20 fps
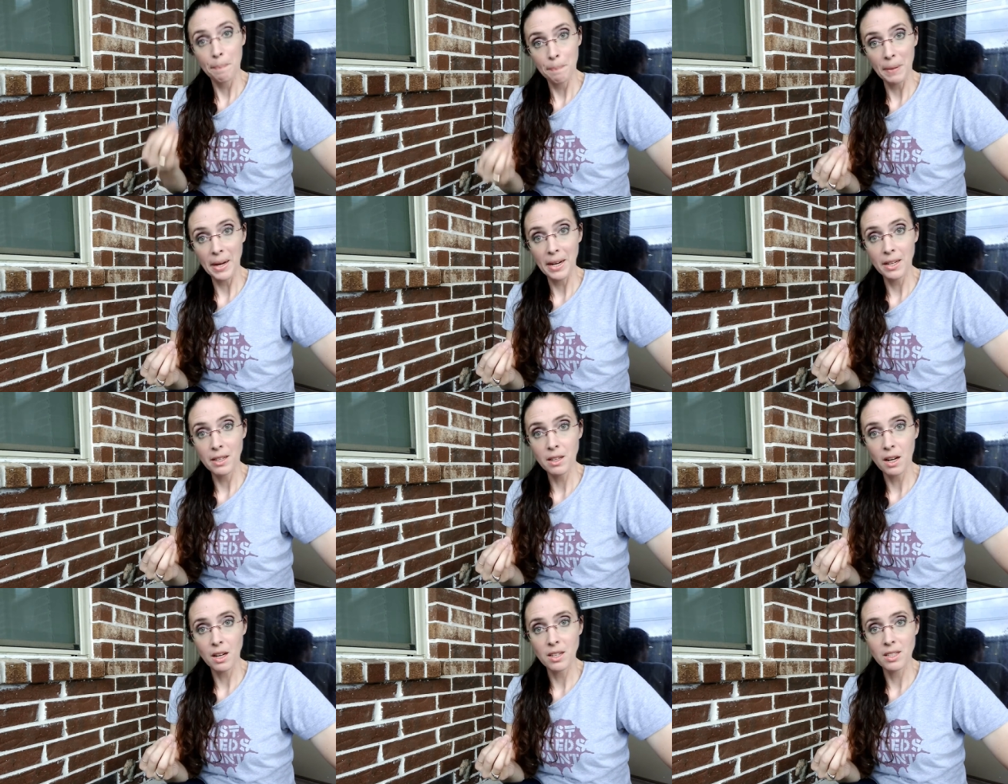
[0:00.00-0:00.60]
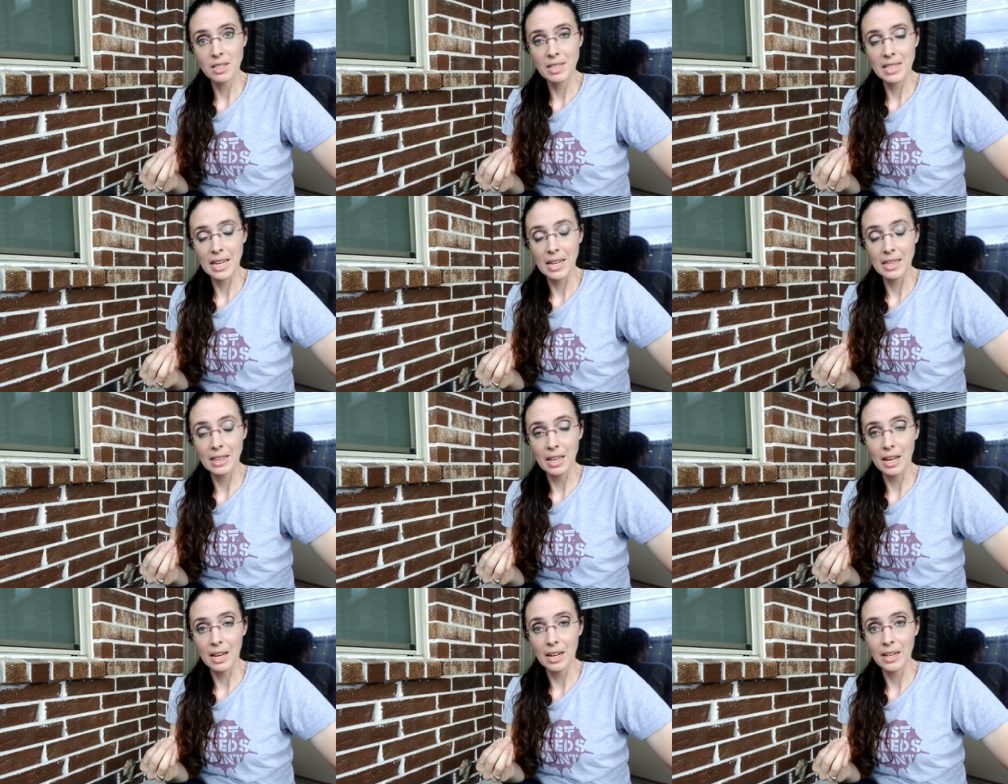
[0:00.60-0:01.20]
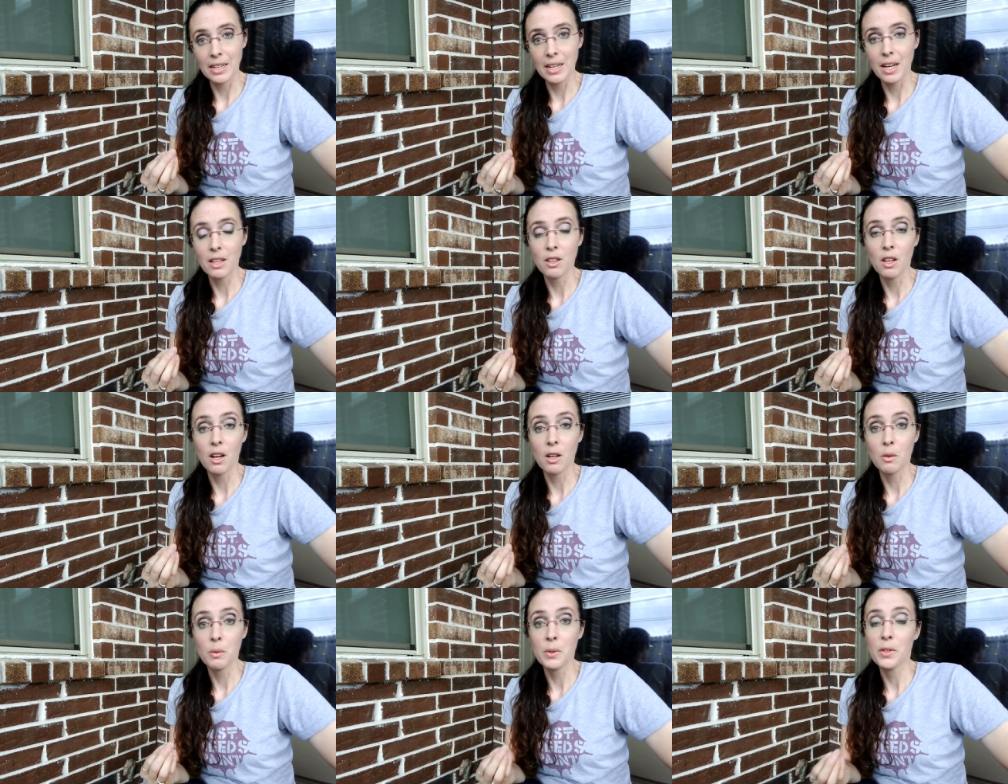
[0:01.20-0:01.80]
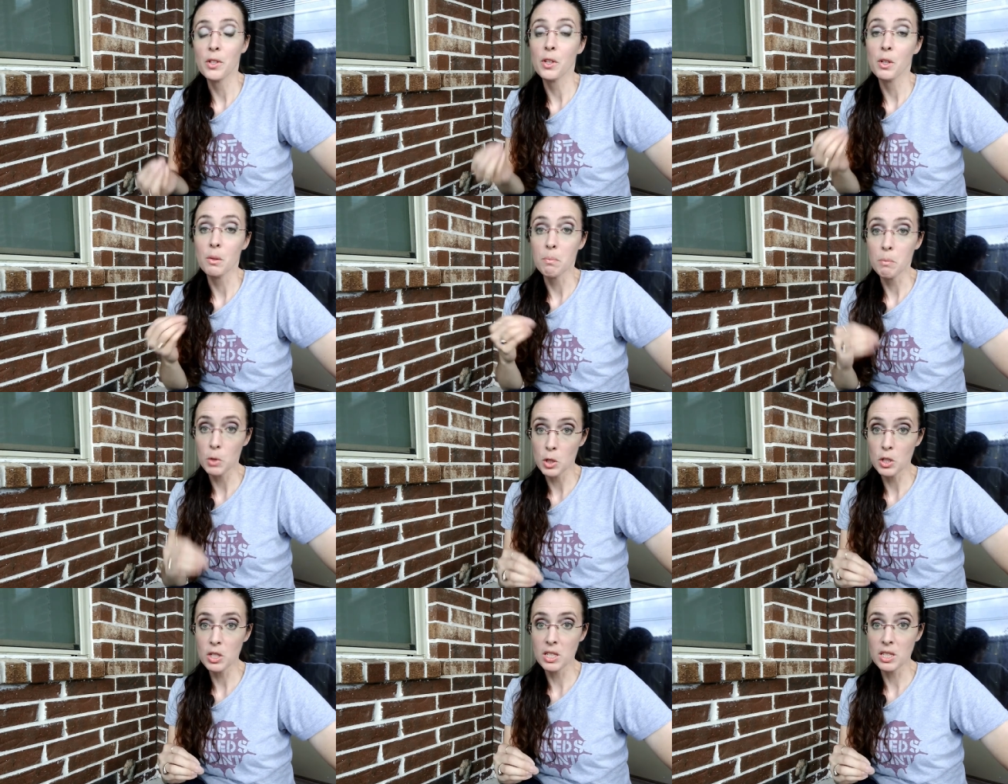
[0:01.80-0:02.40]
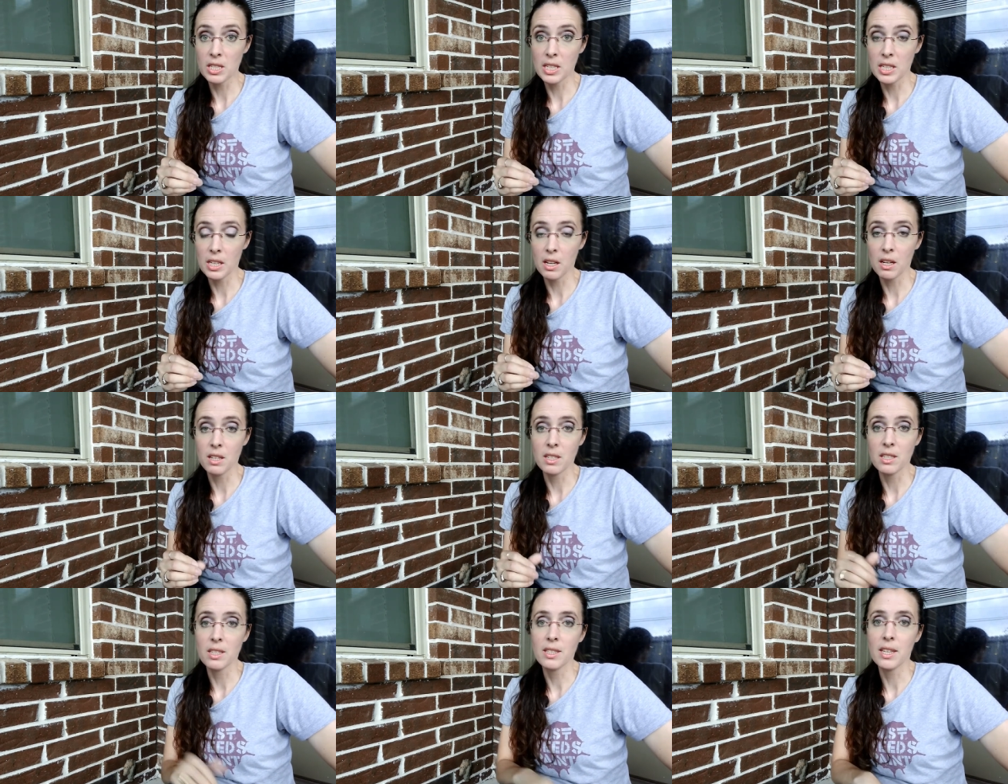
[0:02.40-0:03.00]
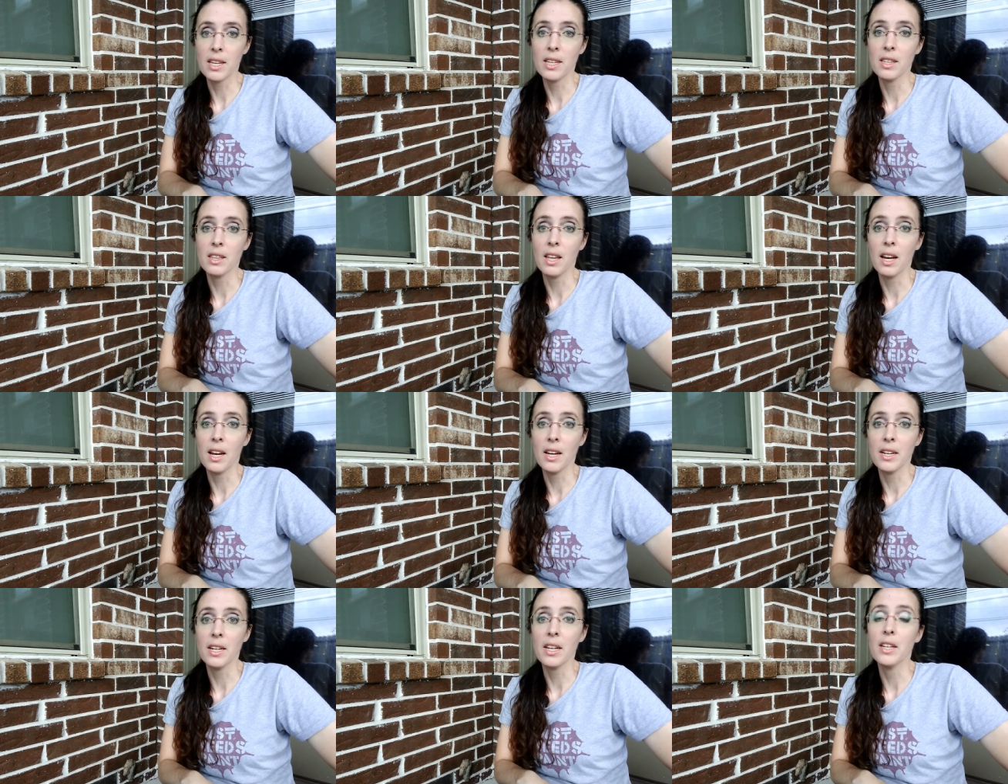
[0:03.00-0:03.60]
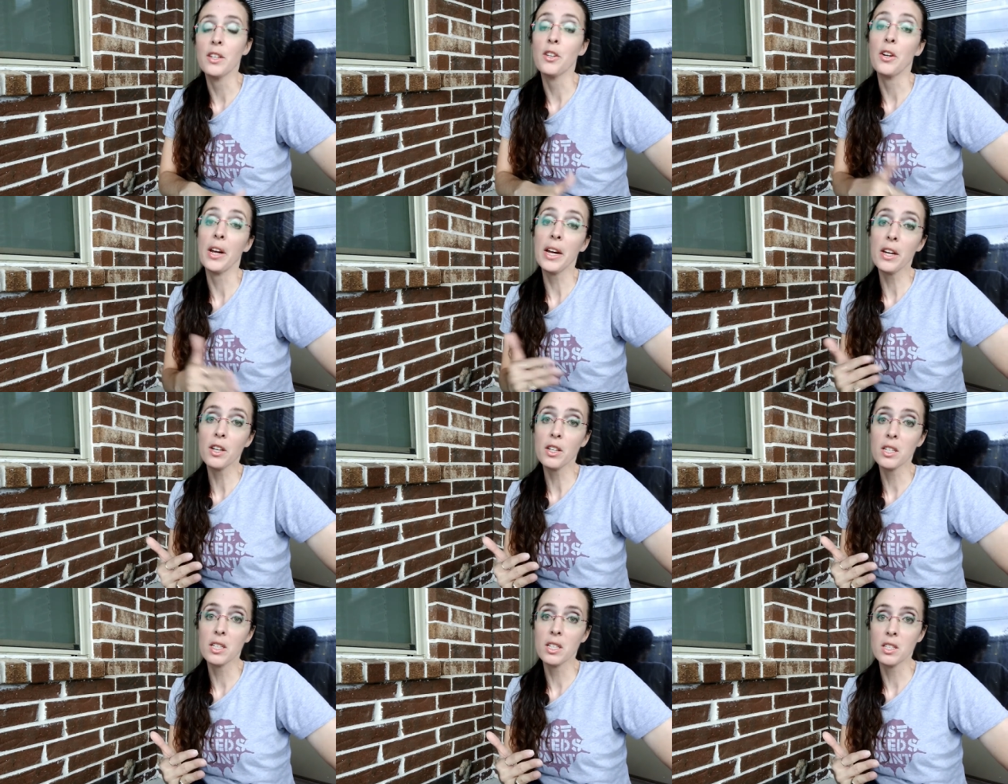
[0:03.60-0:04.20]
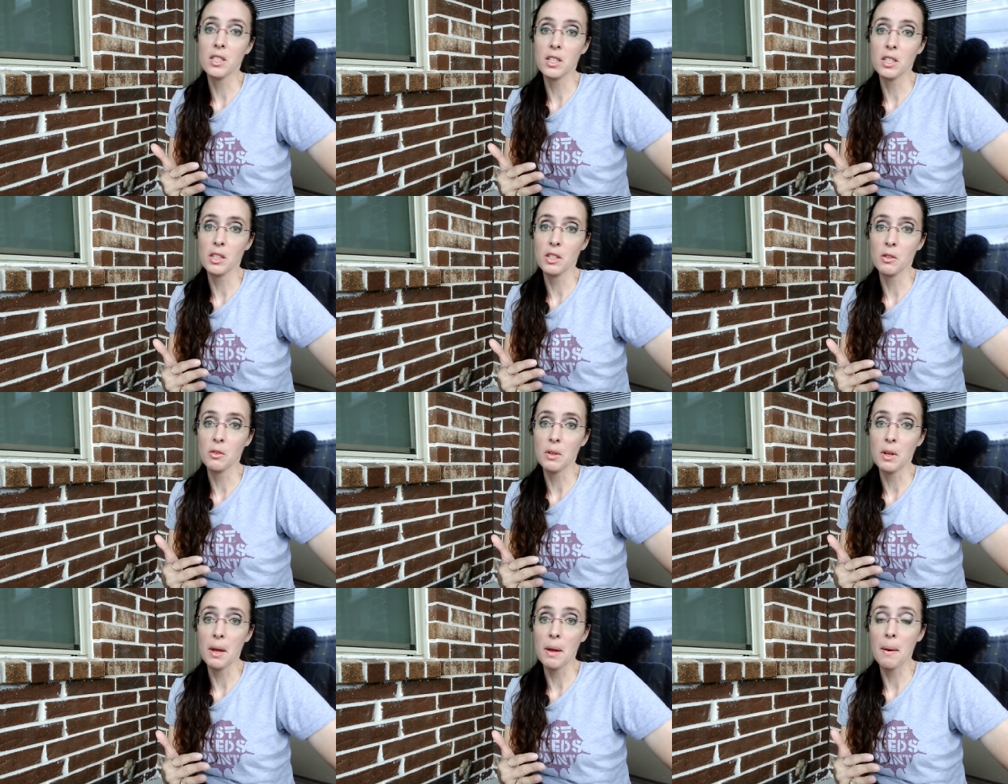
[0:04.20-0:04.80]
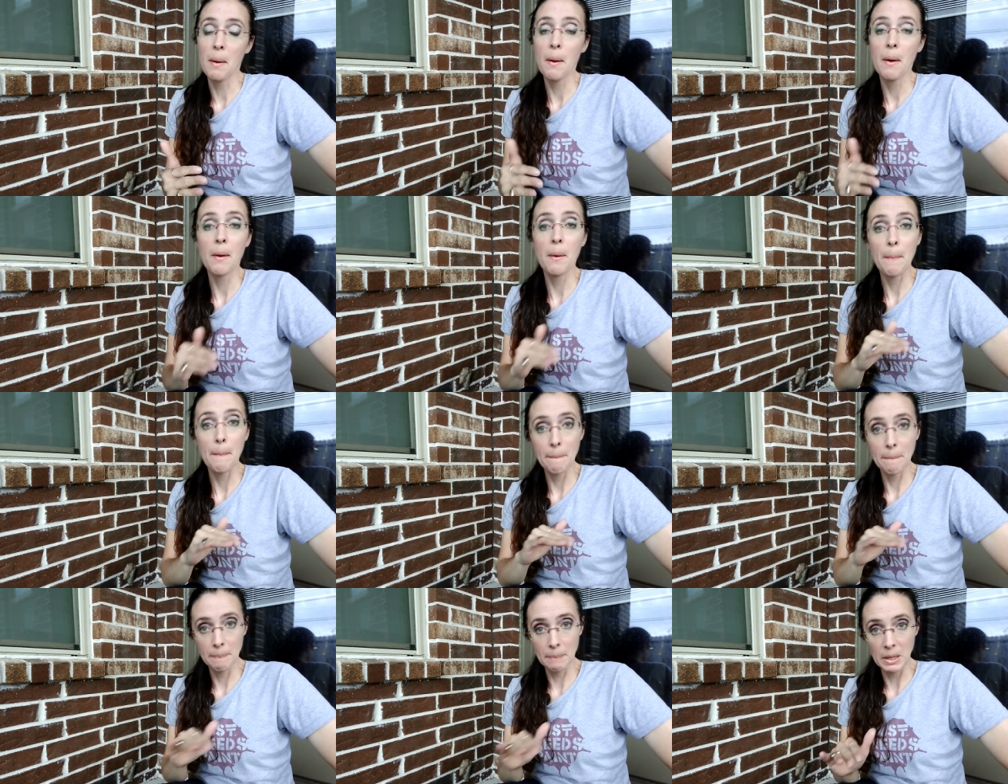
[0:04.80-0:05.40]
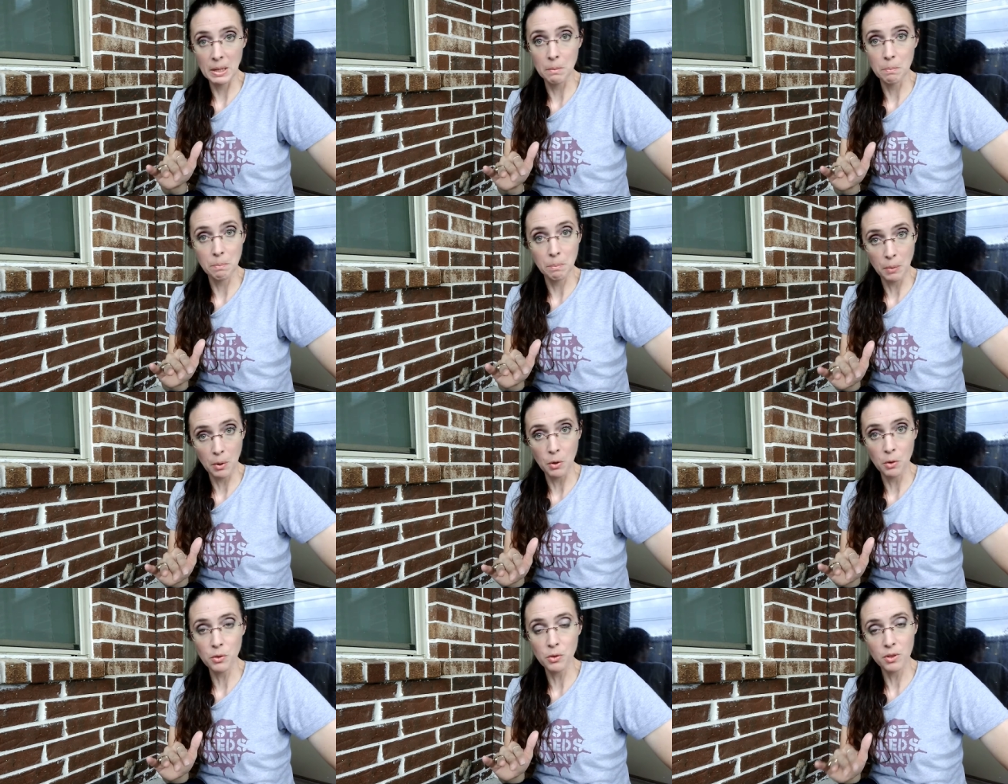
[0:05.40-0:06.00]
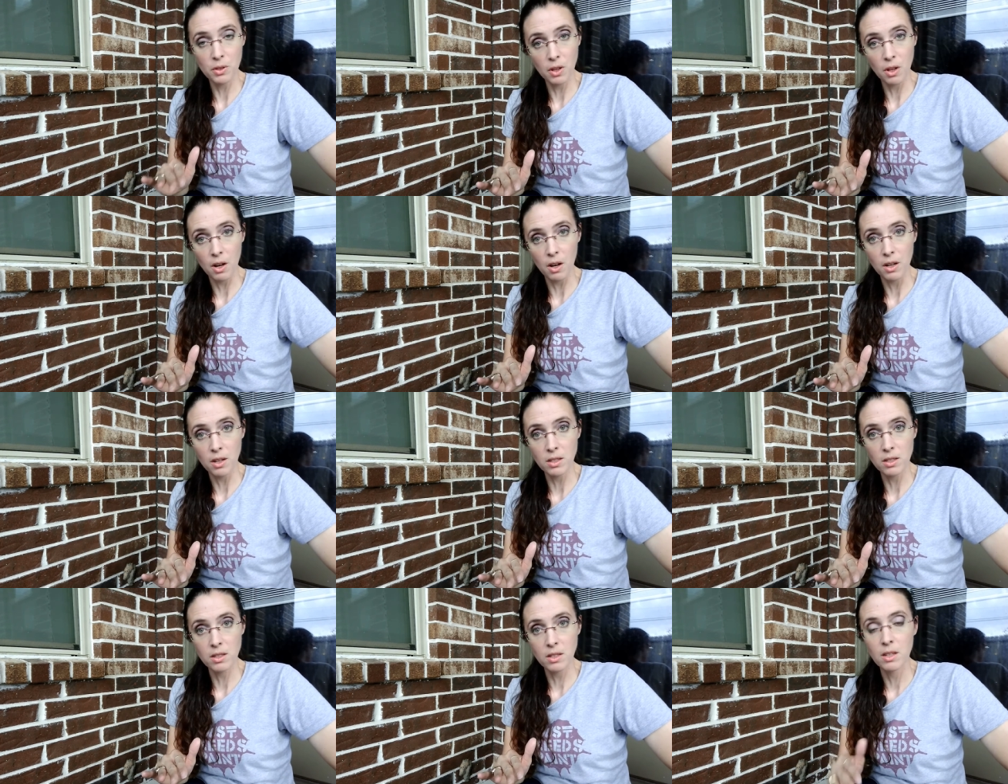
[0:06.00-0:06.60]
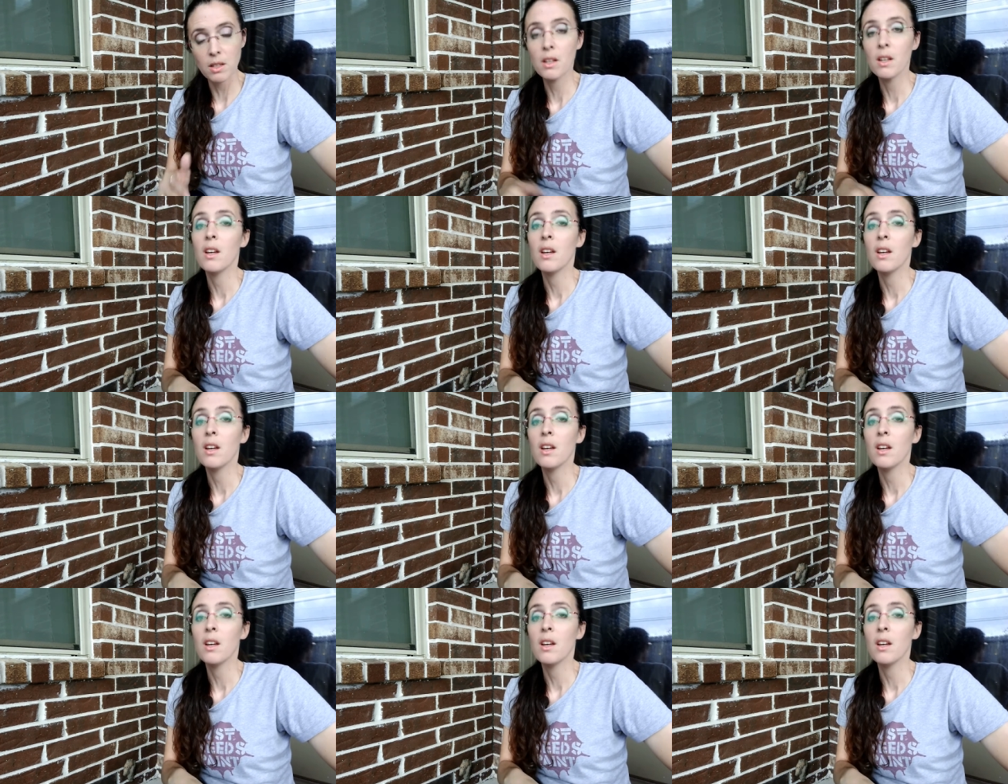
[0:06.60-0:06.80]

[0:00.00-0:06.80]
main condensate line along with your emergency condensate line and your air conditioning unit being both clogged,